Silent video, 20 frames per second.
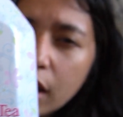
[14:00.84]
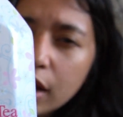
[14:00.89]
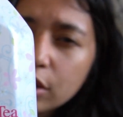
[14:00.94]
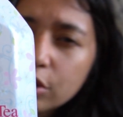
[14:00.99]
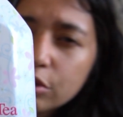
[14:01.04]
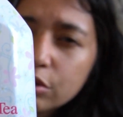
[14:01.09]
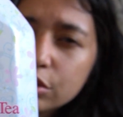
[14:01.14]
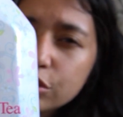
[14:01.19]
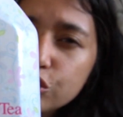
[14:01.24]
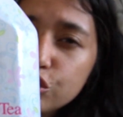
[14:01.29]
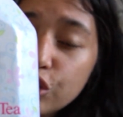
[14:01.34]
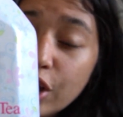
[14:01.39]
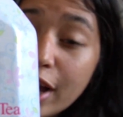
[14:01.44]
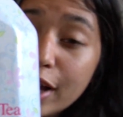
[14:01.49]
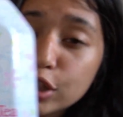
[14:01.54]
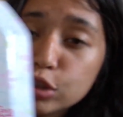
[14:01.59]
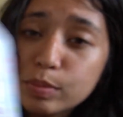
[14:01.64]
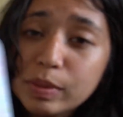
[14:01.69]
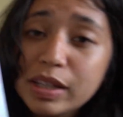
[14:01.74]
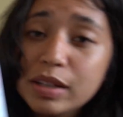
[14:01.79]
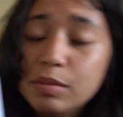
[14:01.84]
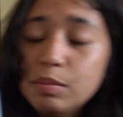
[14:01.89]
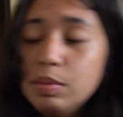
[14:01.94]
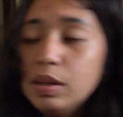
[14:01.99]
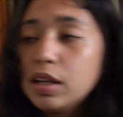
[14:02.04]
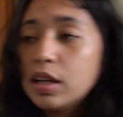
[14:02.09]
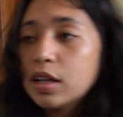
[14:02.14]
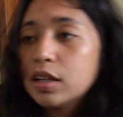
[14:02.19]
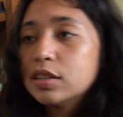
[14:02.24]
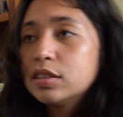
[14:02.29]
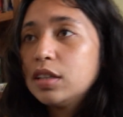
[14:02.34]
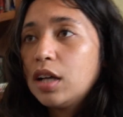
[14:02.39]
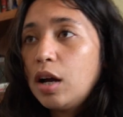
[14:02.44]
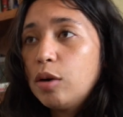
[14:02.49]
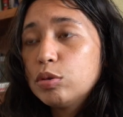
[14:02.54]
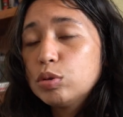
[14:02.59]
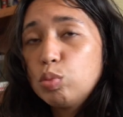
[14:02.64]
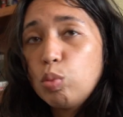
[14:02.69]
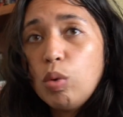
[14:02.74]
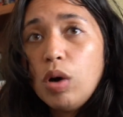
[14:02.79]
I learned jasmine because I
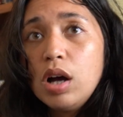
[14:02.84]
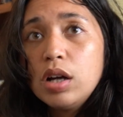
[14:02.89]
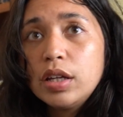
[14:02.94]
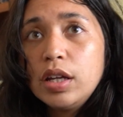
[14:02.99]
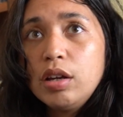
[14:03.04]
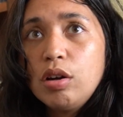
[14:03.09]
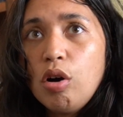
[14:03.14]
was walking